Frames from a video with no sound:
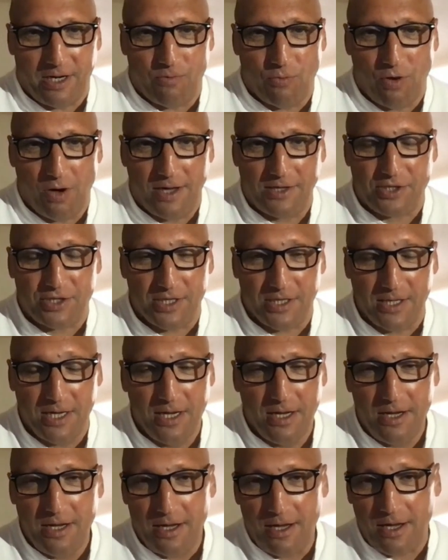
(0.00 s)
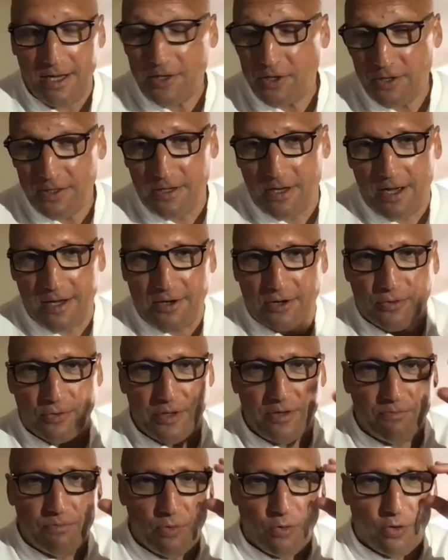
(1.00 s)
I'm watching. I could not
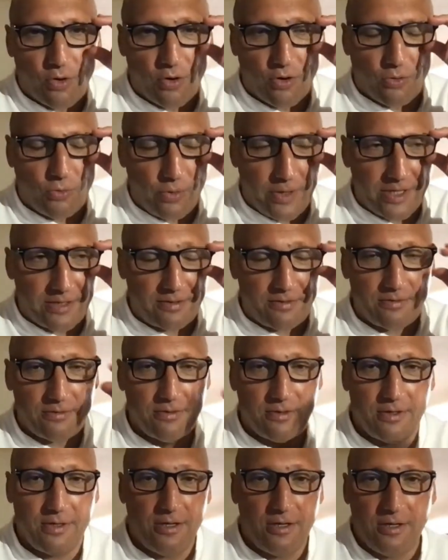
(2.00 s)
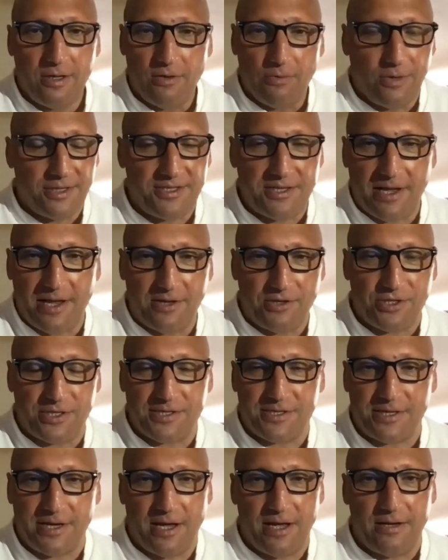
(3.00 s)
agree more with what Dan
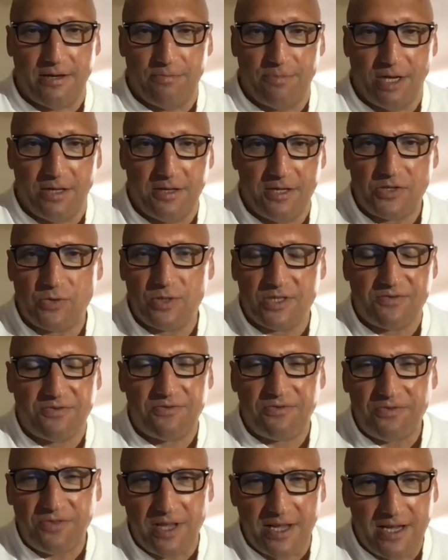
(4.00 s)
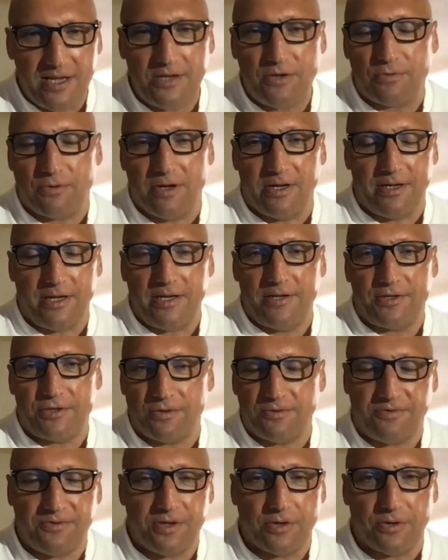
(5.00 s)
just said about this was flagrant
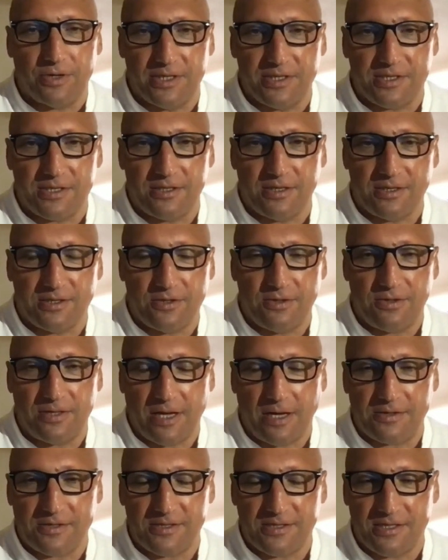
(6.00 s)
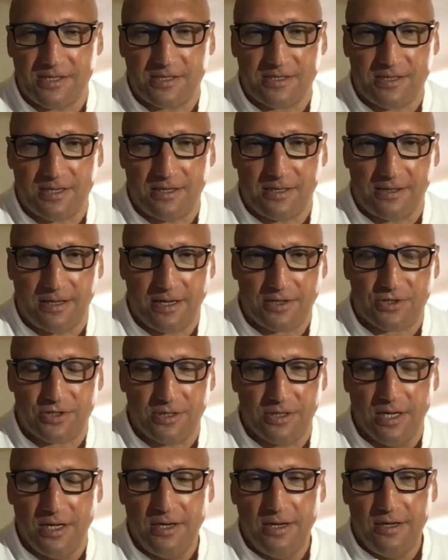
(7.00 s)
interference in the 2016 election.